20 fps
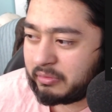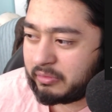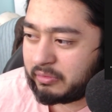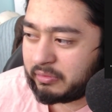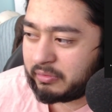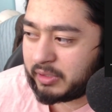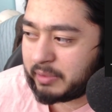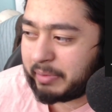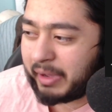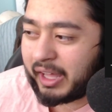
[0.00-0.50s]

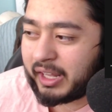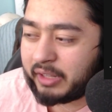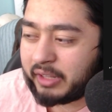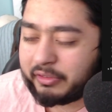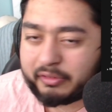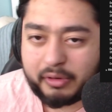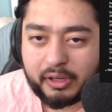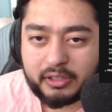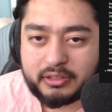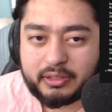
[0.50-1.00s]
the palette was
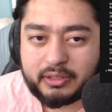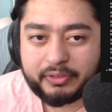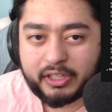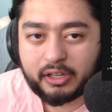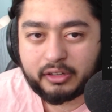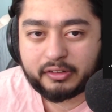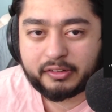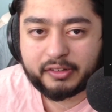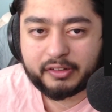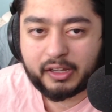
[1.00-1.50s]
relatively
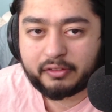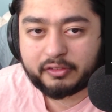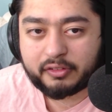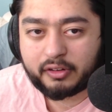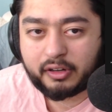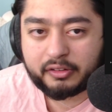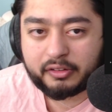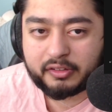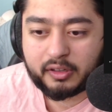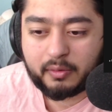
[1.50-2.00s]
unsafe, so
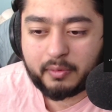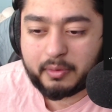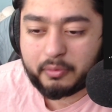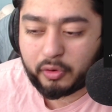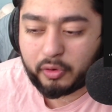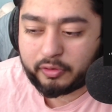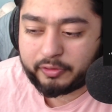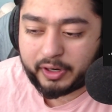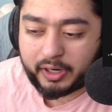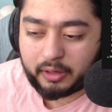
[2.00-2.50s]
now it's going to be more
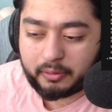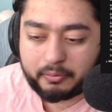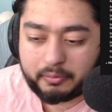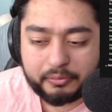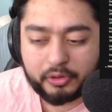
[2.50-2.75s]
fair.